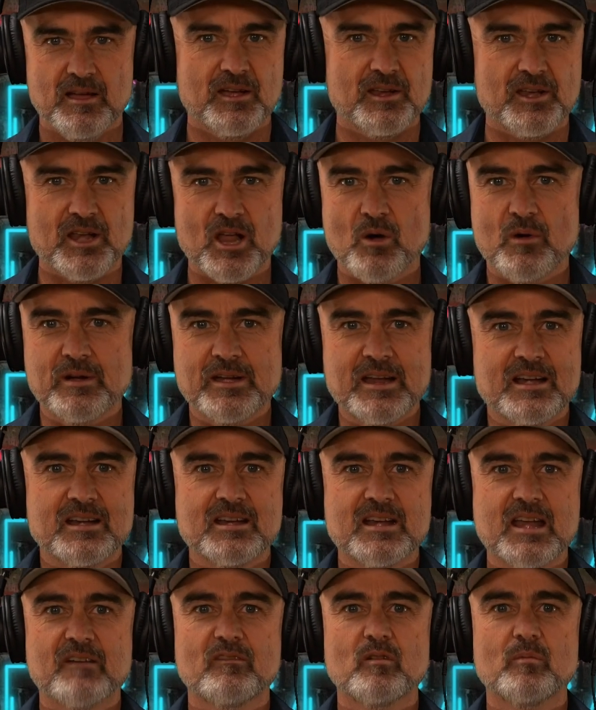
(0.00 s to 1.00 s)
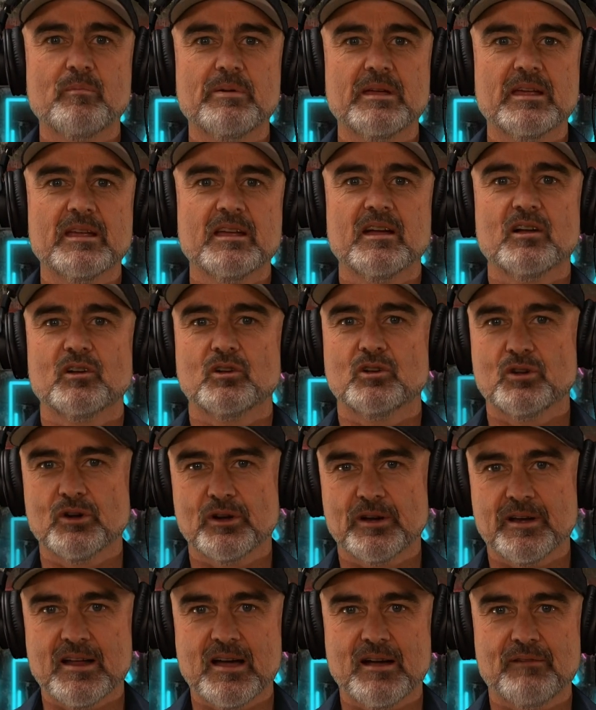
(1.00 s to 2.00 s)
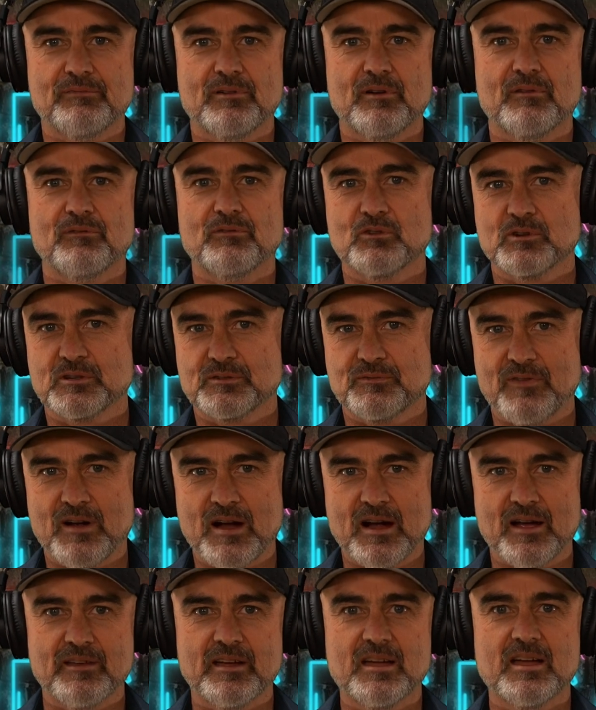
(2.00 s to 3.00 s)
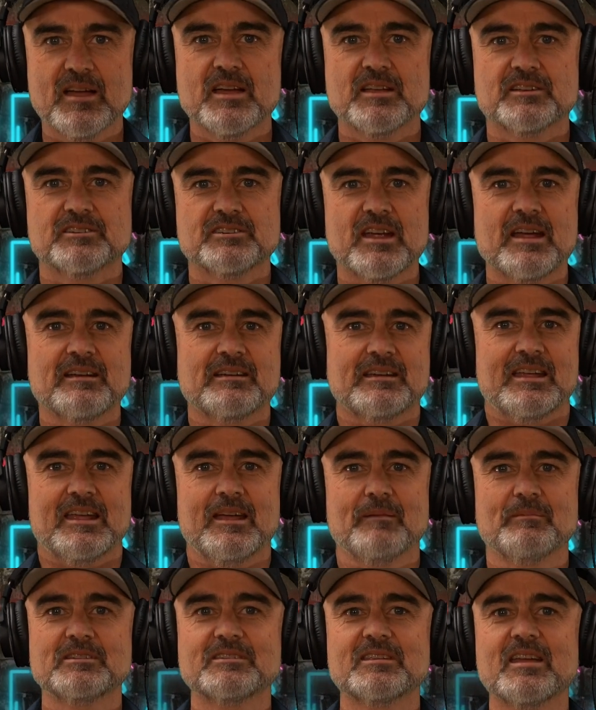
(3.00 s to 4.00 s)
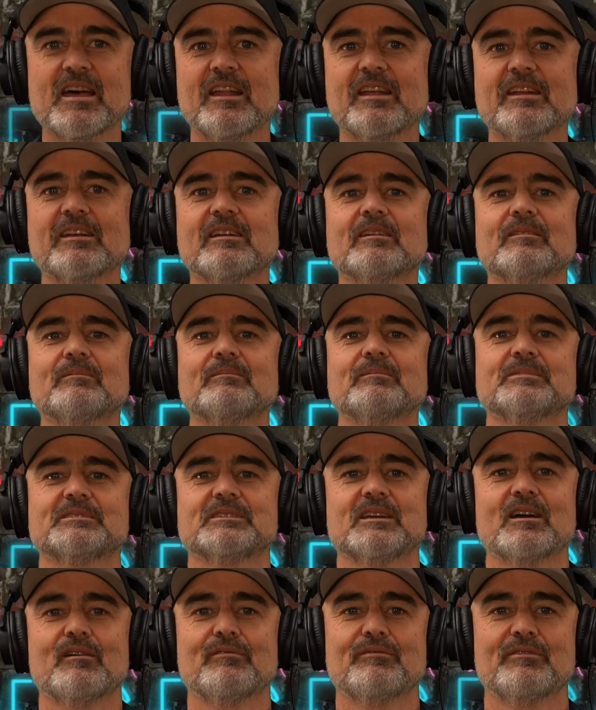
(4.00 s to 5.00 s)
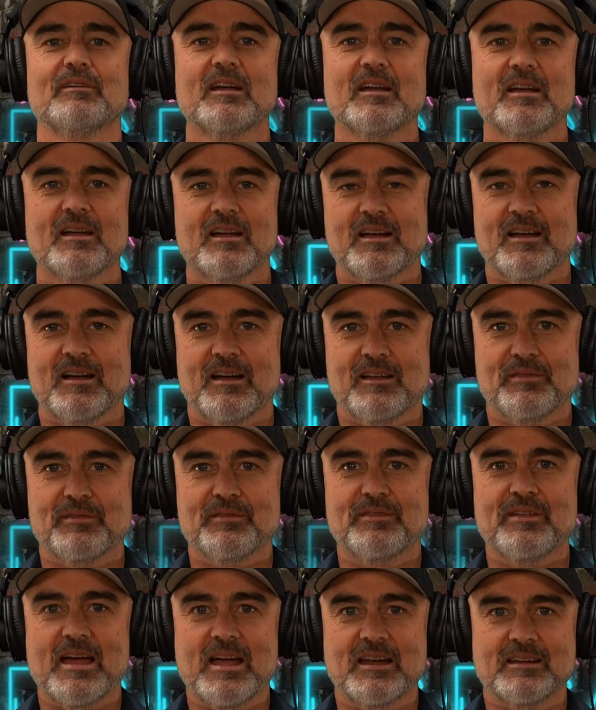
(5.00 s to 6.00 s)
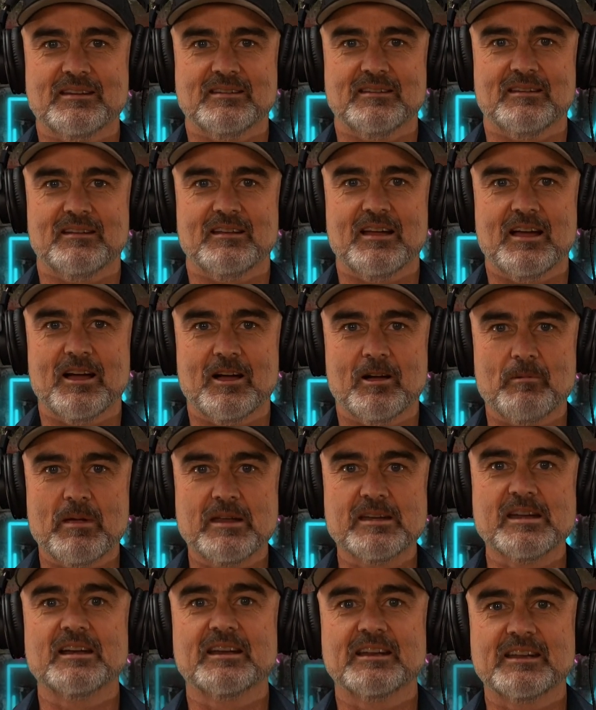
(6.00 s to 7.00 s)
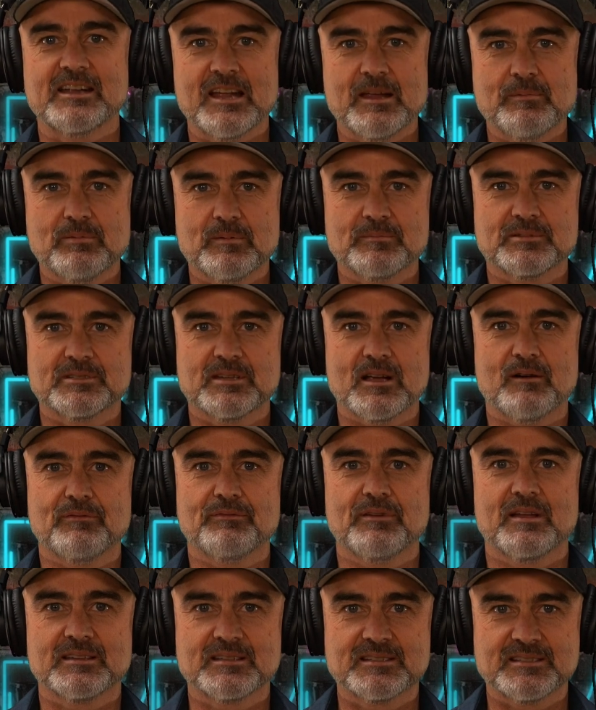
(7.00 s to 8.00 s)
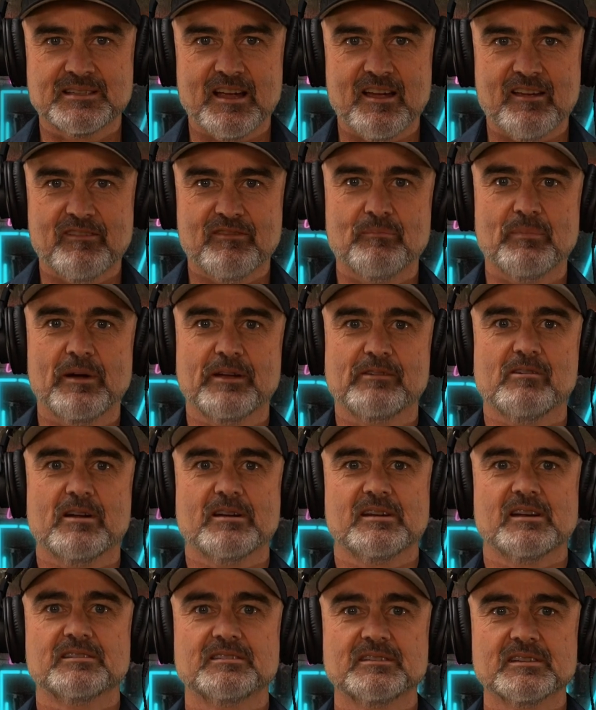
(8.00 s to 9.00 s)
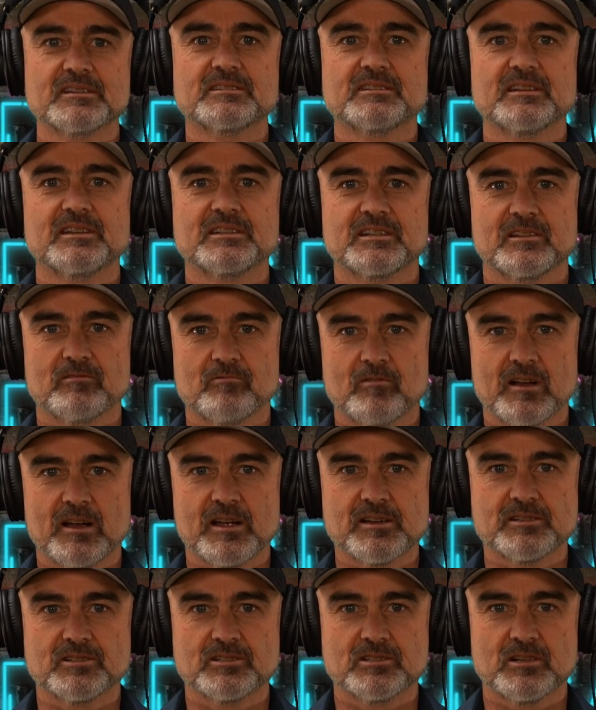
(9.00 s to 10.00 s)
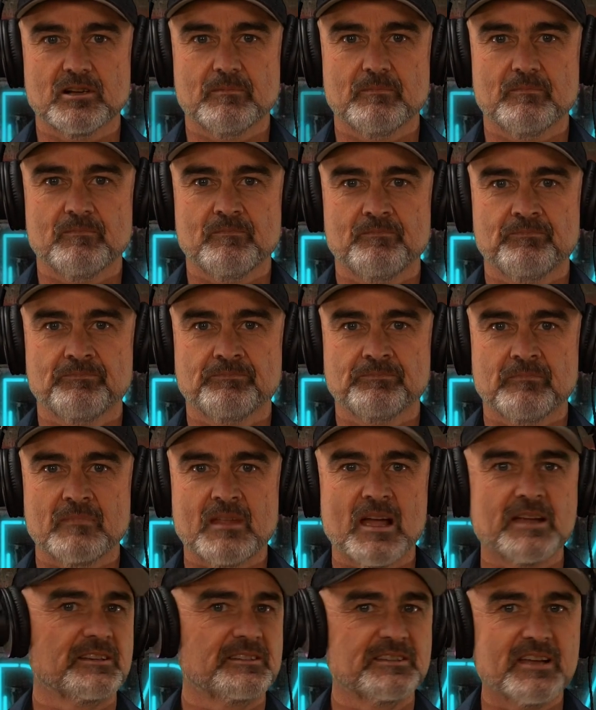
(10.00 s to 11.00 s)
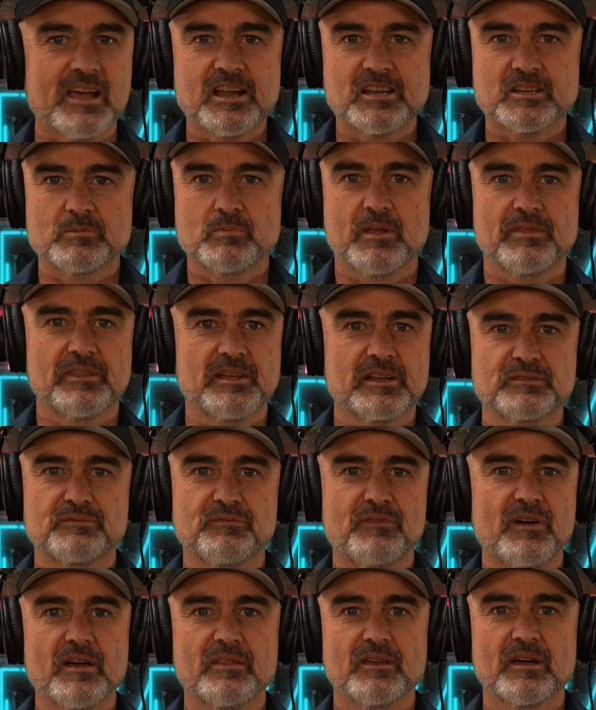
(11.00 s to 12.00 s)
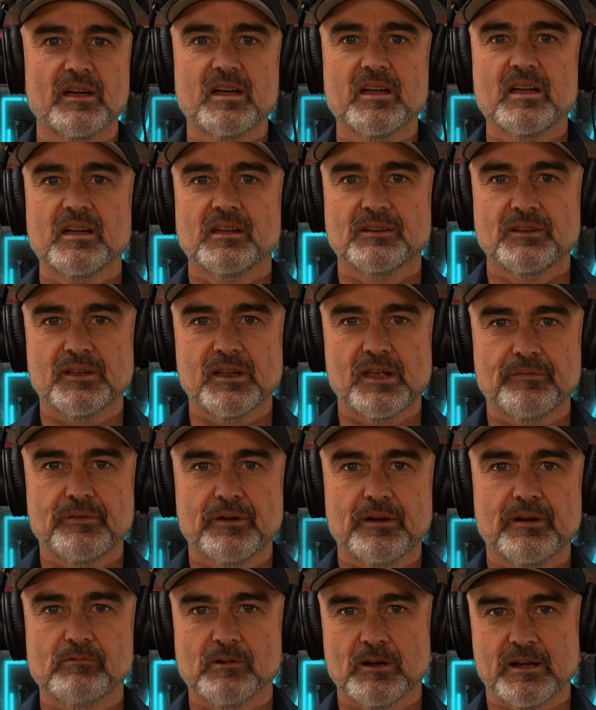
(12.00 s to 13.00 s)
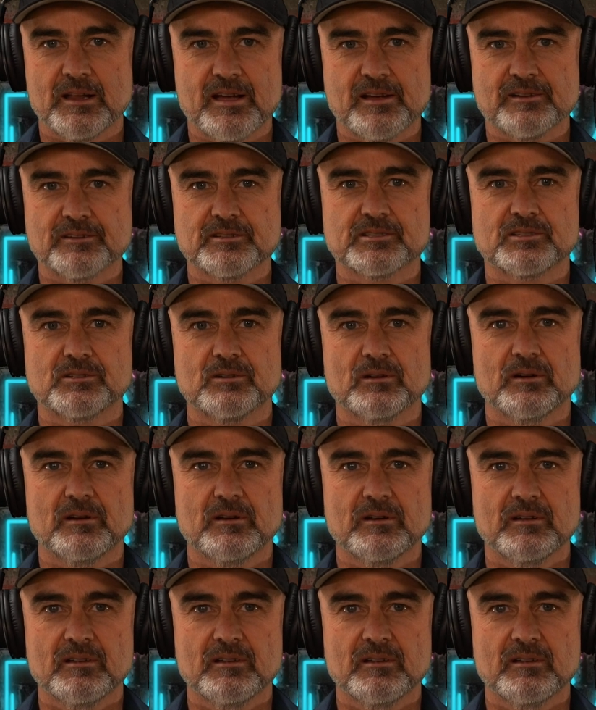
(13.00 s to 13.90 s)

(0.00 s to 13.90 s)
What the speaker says: Knowing he'd never be good enough for his father, Jack kept telling himself that he needed to keep himself safe by creating a distance in the relationship, a detachment that his father never really understood.